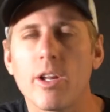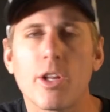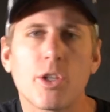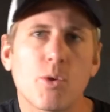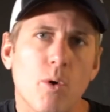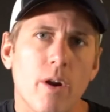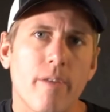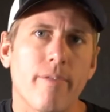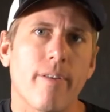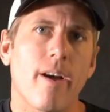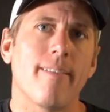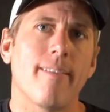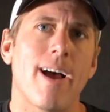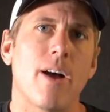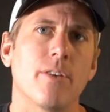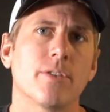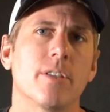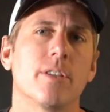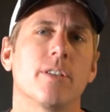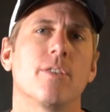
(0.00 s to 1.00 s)
to 25
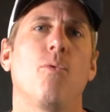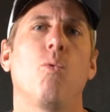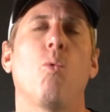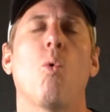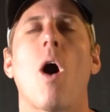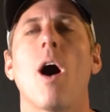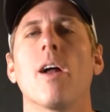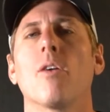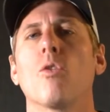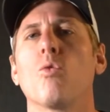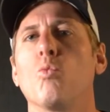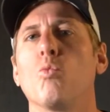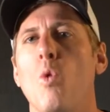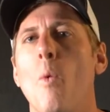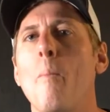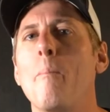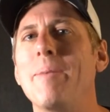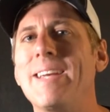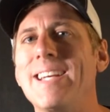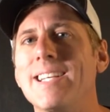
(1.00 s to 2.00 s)
ounces of water
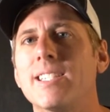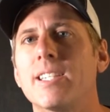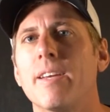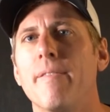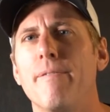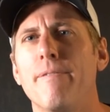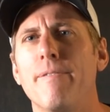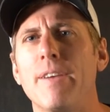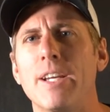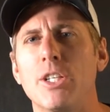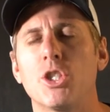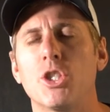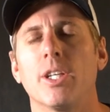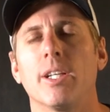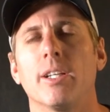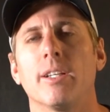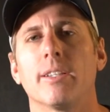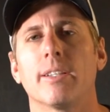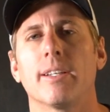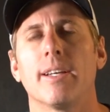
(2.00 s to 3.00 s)
will be
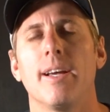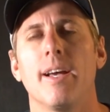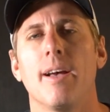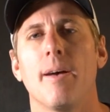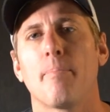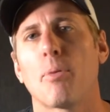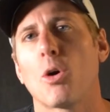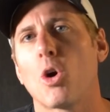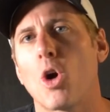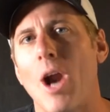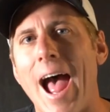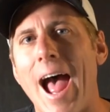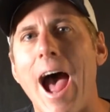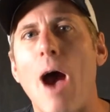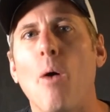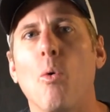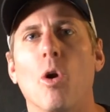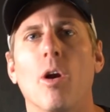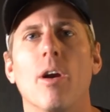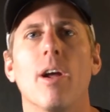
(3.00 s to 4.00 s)
sufficient per
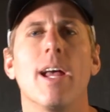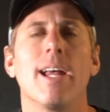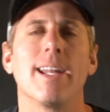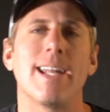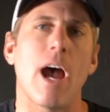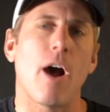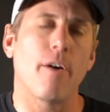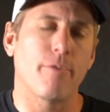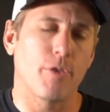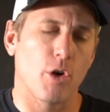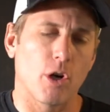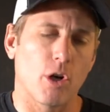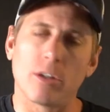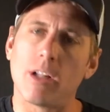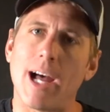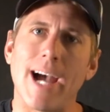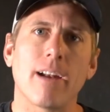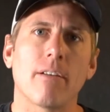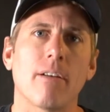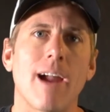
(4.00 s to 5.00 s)
hour. Now, if you're a
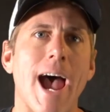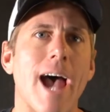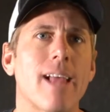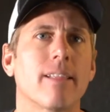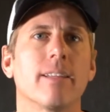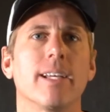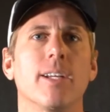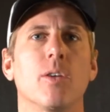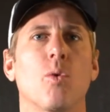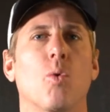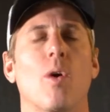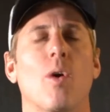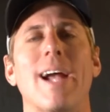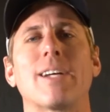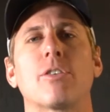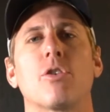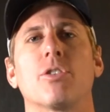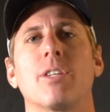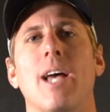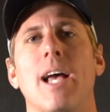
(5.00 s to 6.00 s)
lighter athlete or
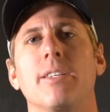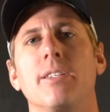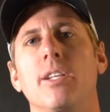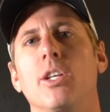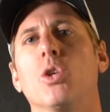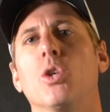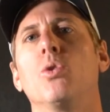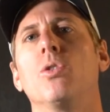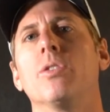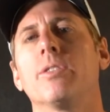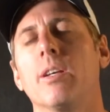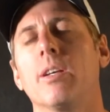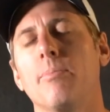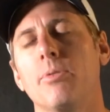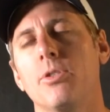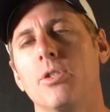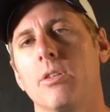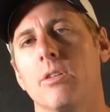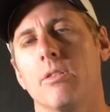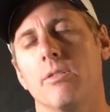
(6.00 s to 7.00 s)
exercising in cooler
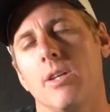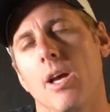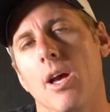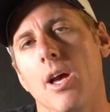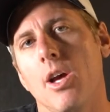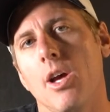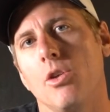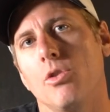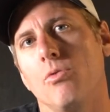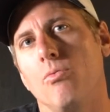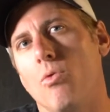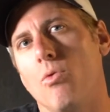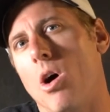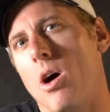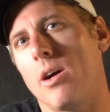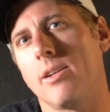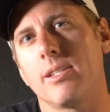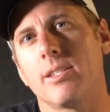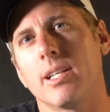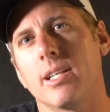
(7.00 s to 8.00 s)
temperatures,
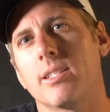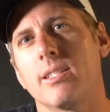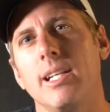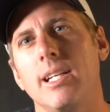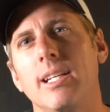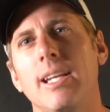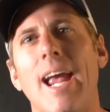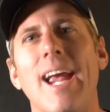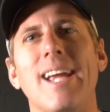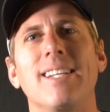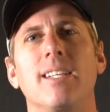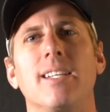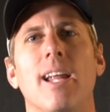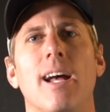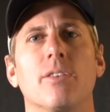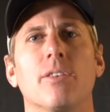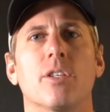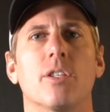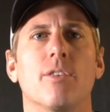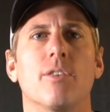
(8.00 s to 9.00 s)
run 16 to 18
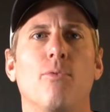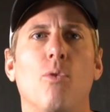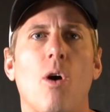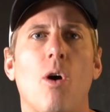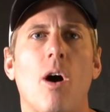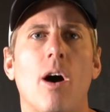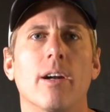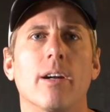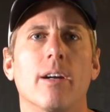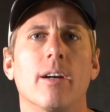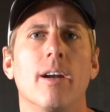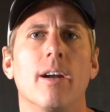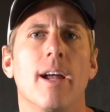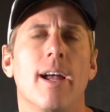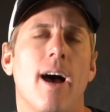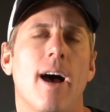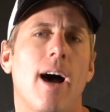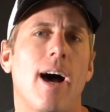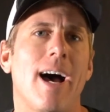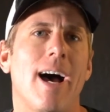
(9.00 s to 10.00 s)
ounces of water
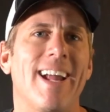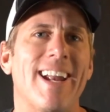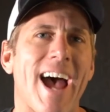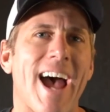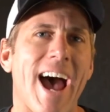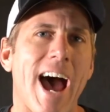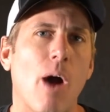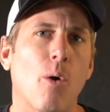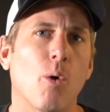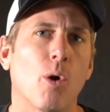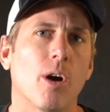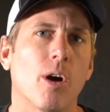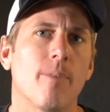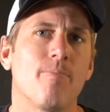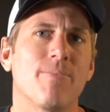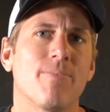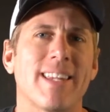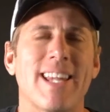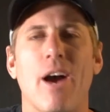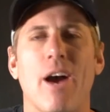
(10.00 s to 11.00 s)
an
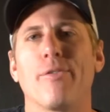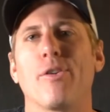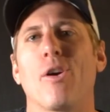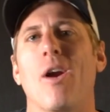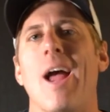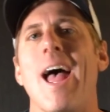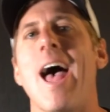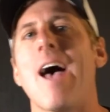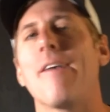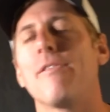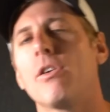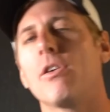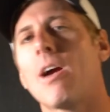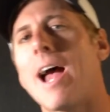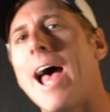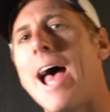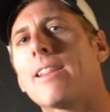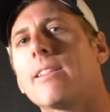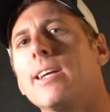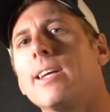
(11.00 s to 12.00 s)
hour. Now, if you're a heavier
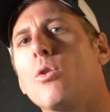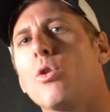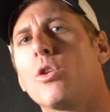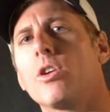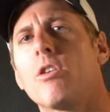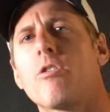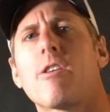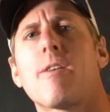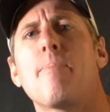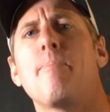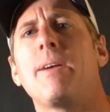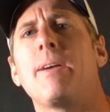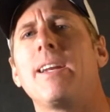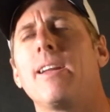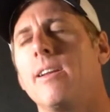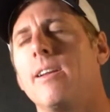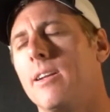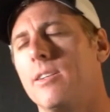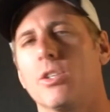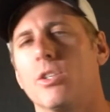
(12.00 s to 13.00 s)
athlete or you're
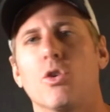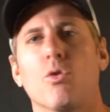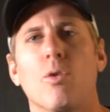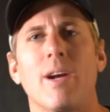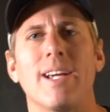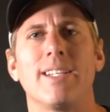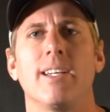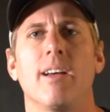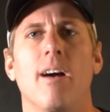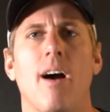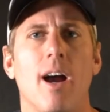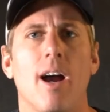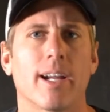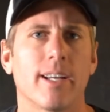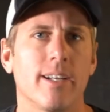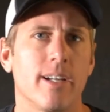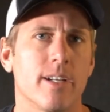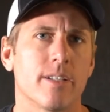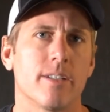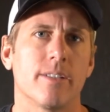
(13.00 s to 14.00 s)
competing in crazy hot
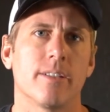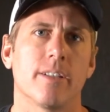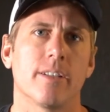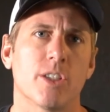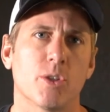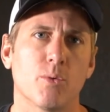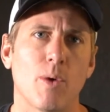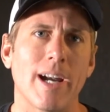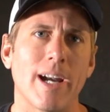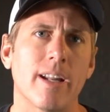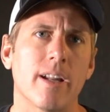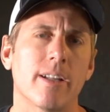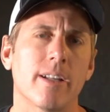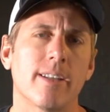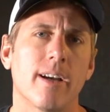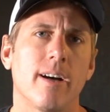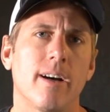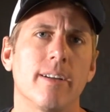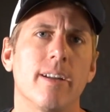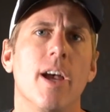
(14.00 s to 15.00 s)
conditions and sweating a
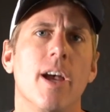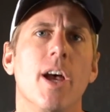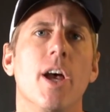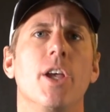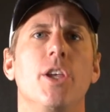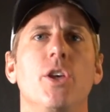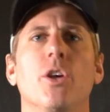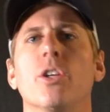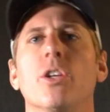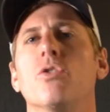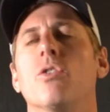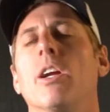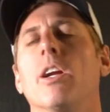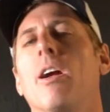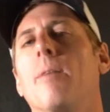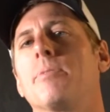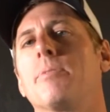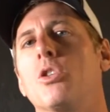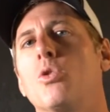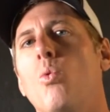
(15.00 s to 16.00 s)
ton, you can drink
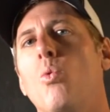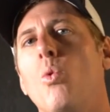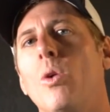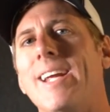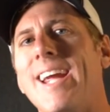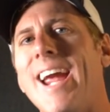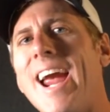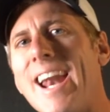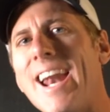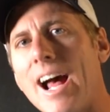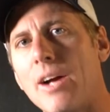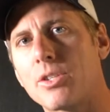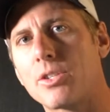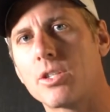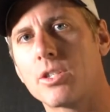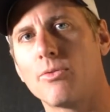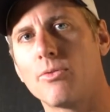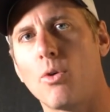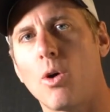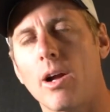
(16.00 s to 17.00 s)
up to 28
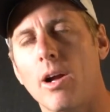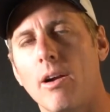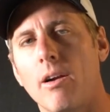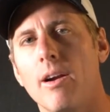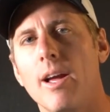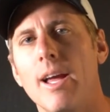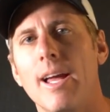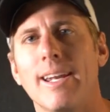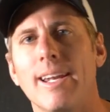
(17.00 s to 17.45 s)
ounces of water.